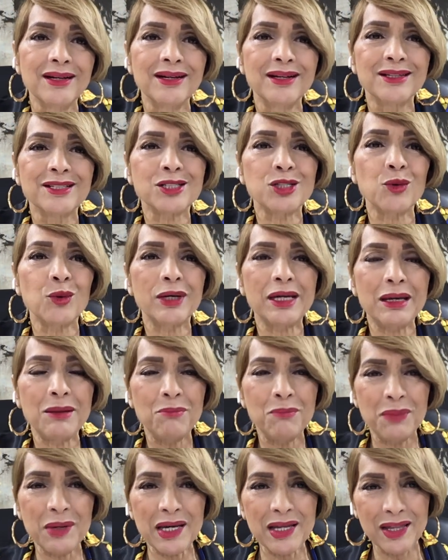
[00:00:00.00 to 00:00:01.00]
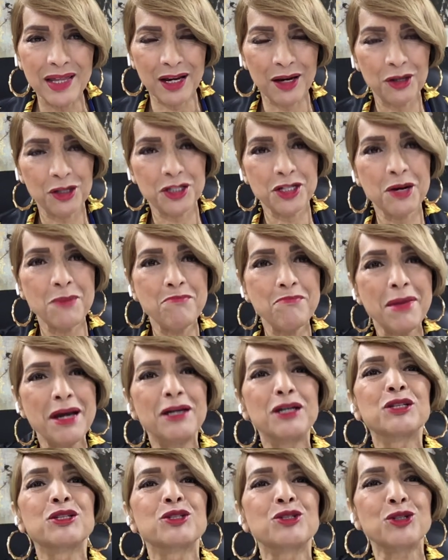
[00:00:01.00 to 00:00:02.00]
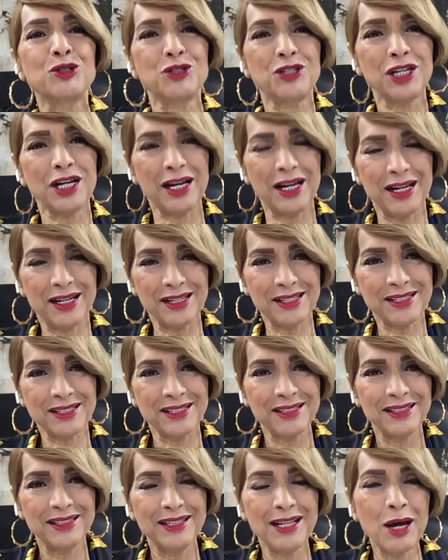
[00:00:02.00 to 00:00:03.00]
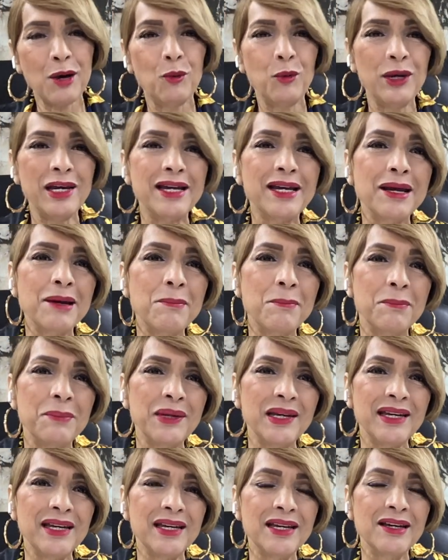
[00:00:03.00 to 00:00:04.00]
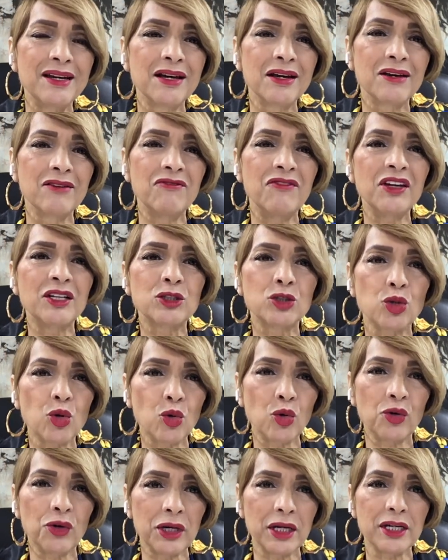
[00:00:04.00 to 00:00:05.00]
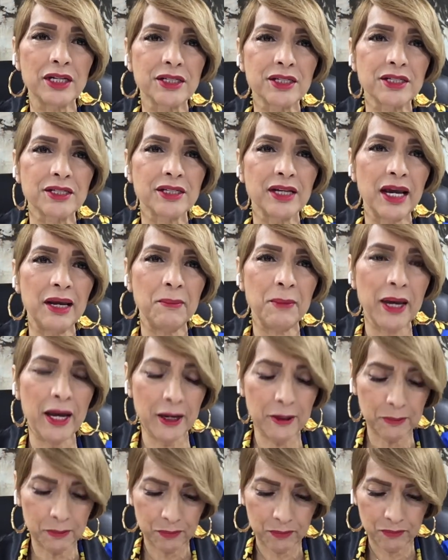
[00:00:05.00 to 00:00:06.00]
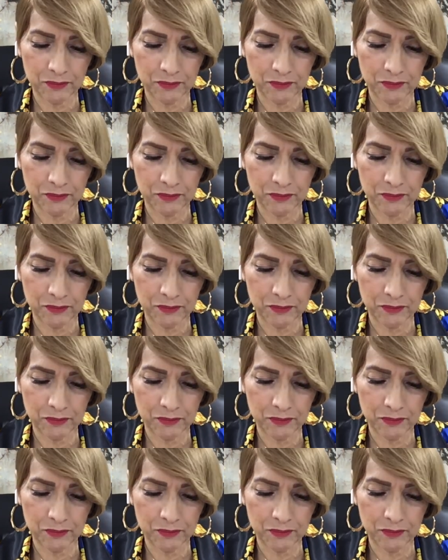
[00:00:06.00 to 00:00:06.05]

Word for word: so it can be there to minister to us that we can be victorious. Amen?